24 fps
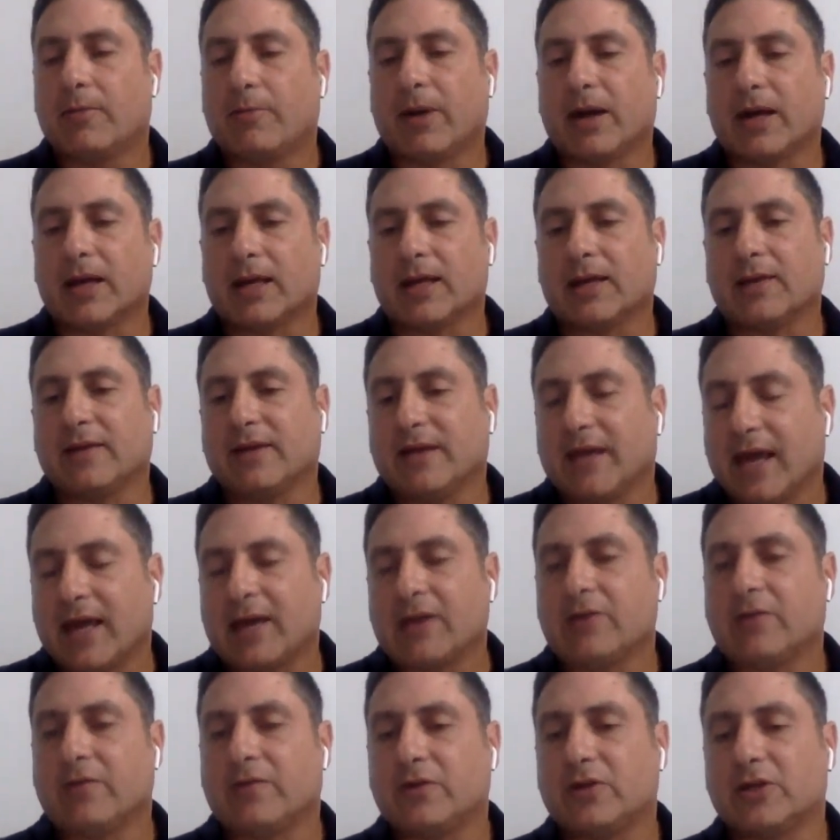But in the
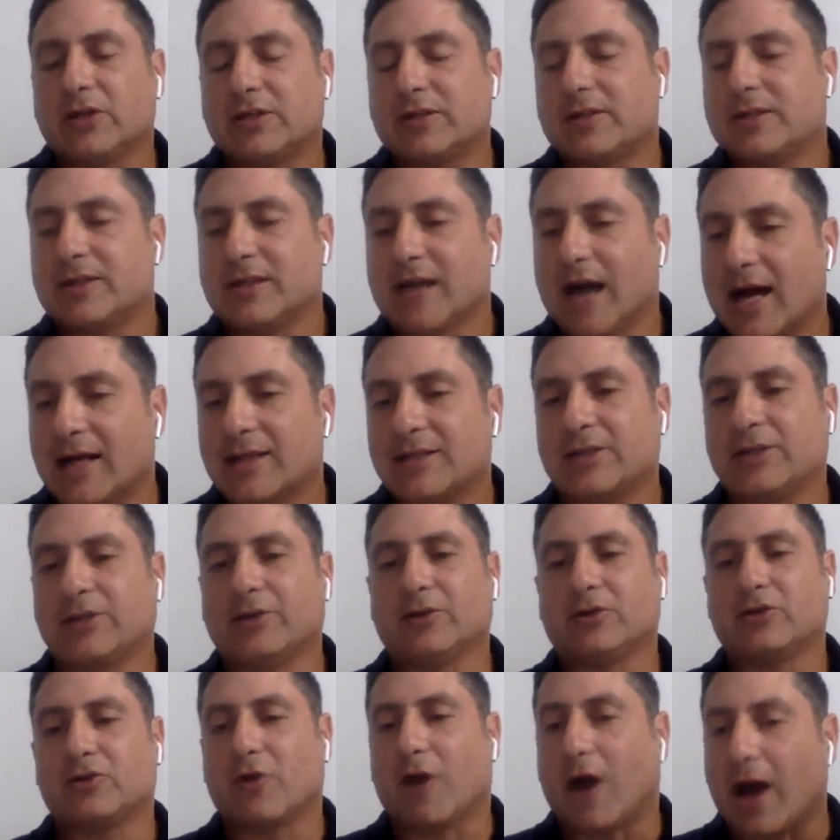end, you've just got
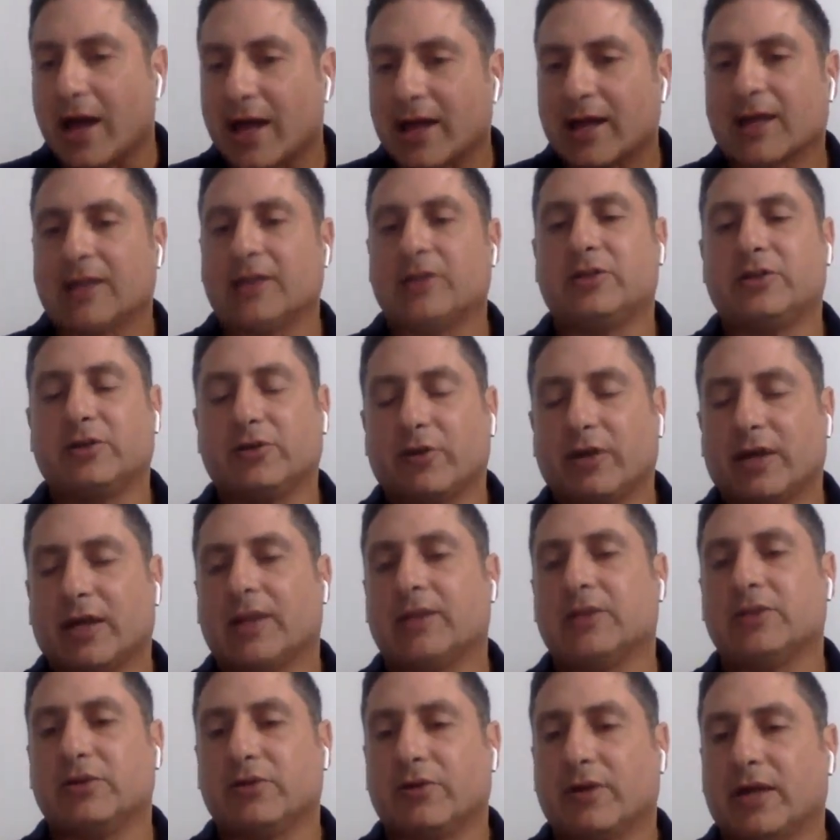to try it and do it
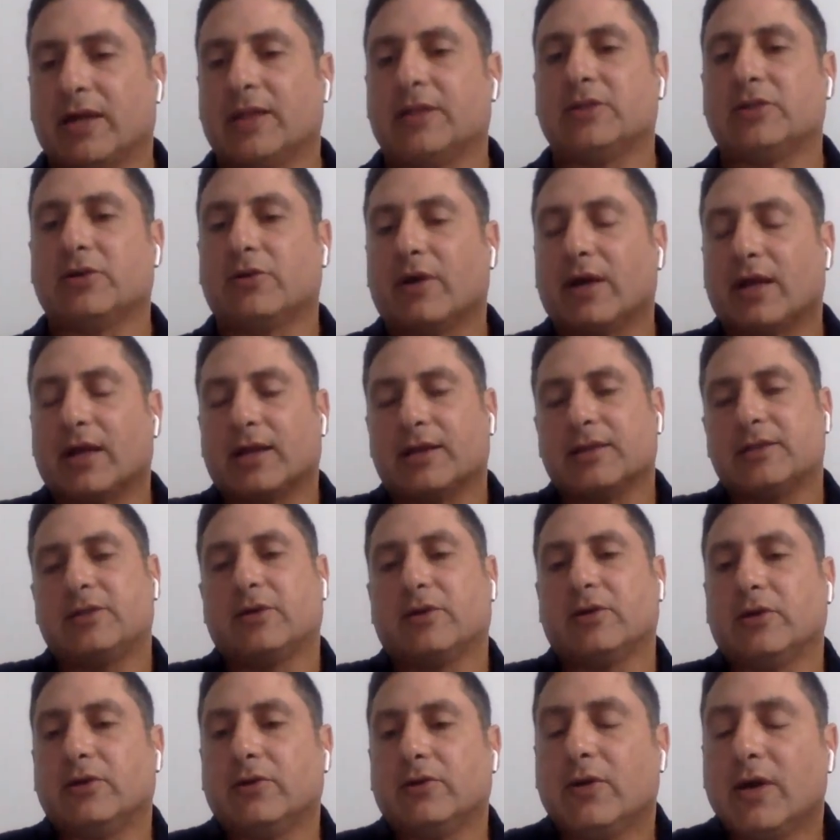and do it and do it
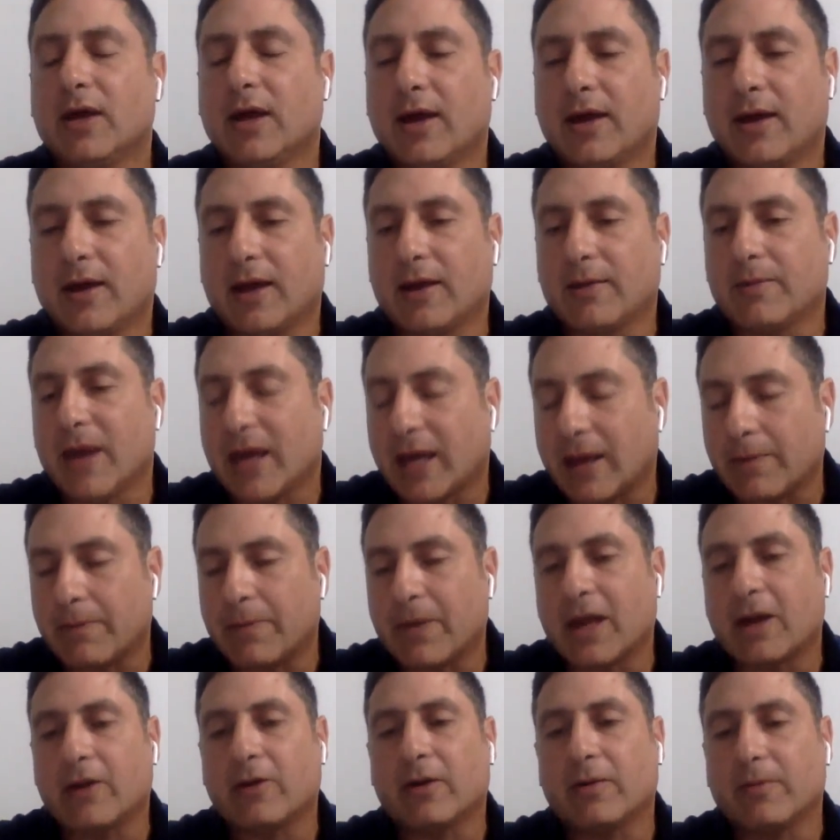until you make it
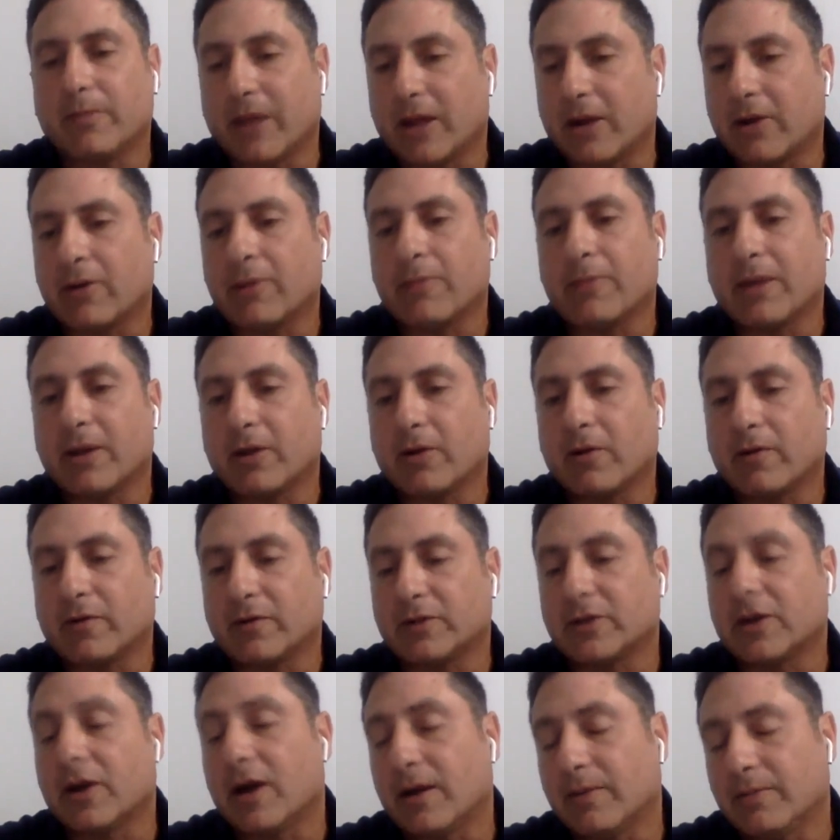better and better and better
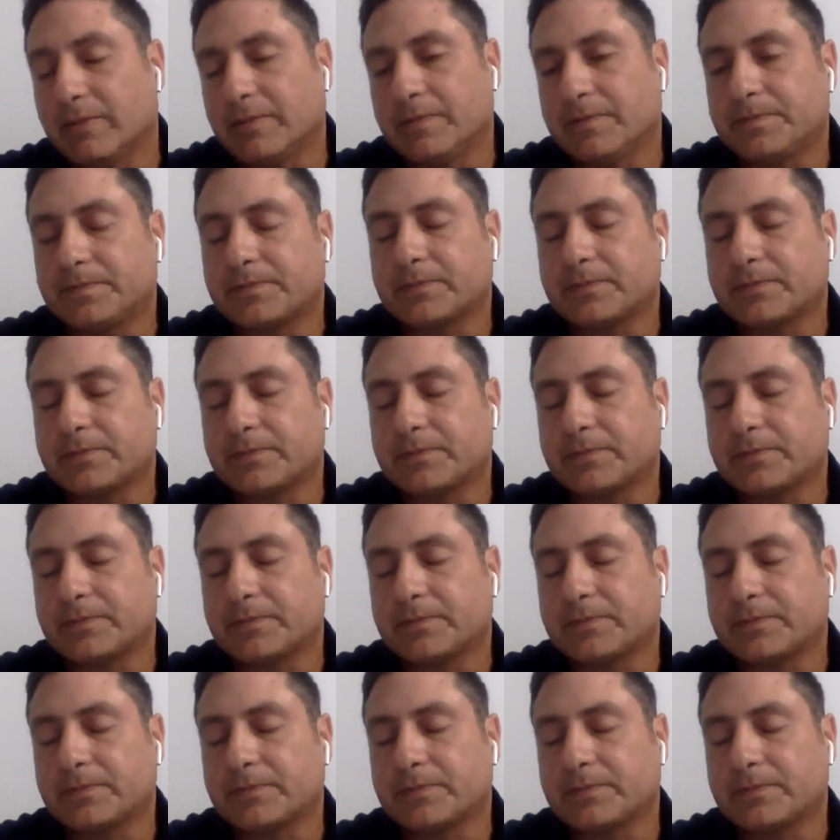over time.